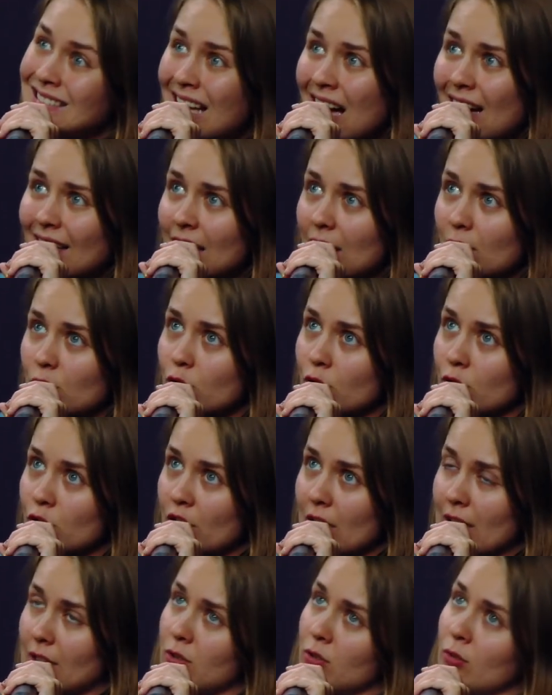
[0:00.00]
I believe
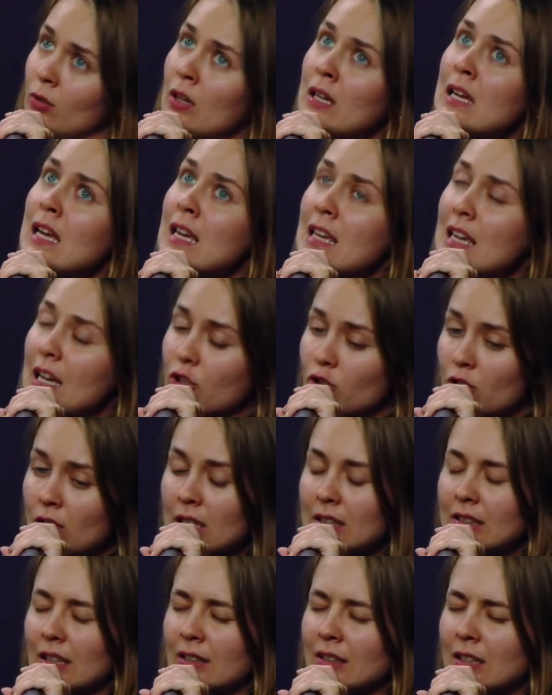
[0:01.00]
this is not going to
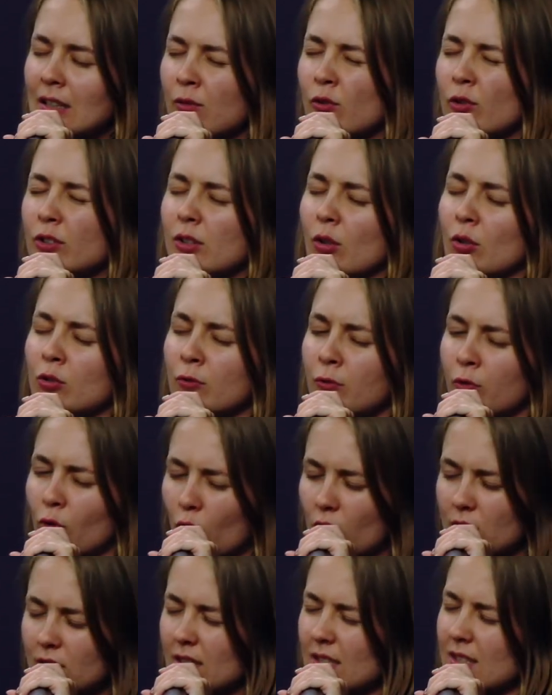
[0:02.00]
be good for
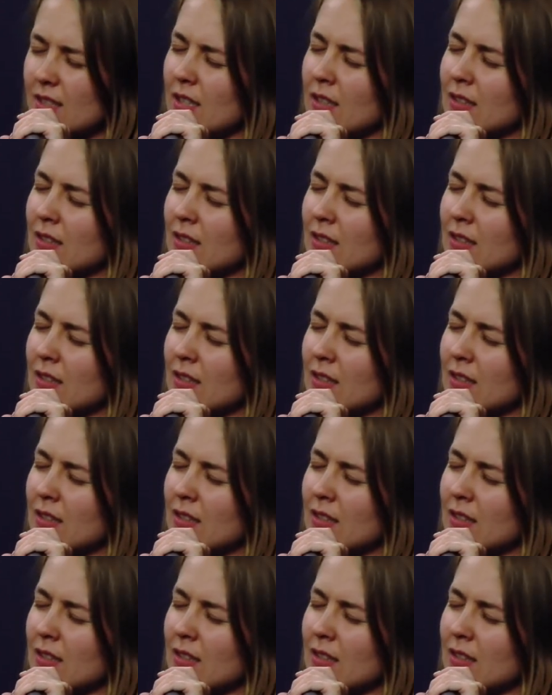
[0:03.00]
anybody.